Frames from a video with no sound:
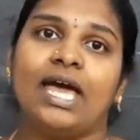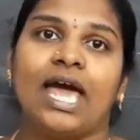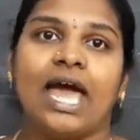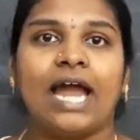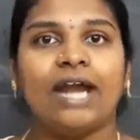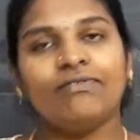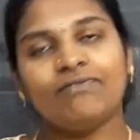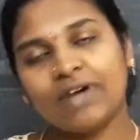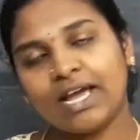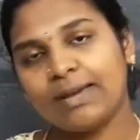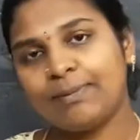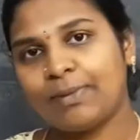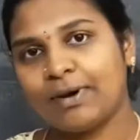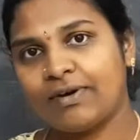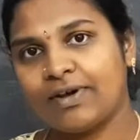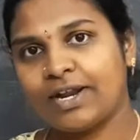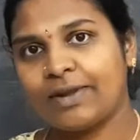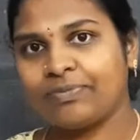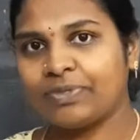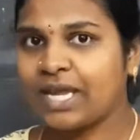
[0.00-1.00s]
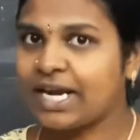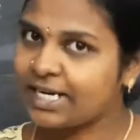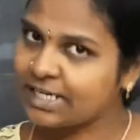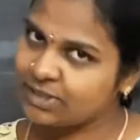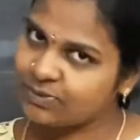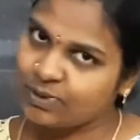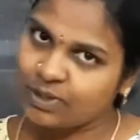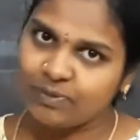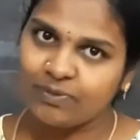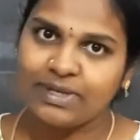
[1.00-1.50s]
and 5 power m, that is
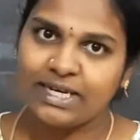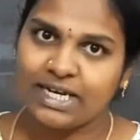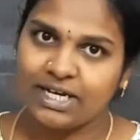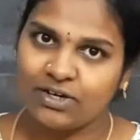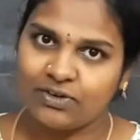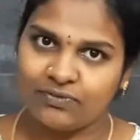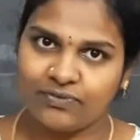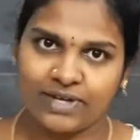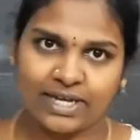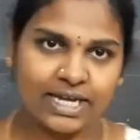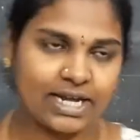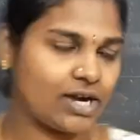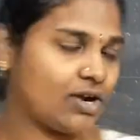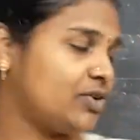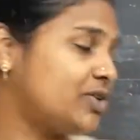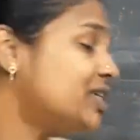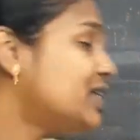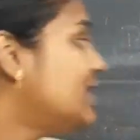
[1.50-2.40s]
what we need to figure out.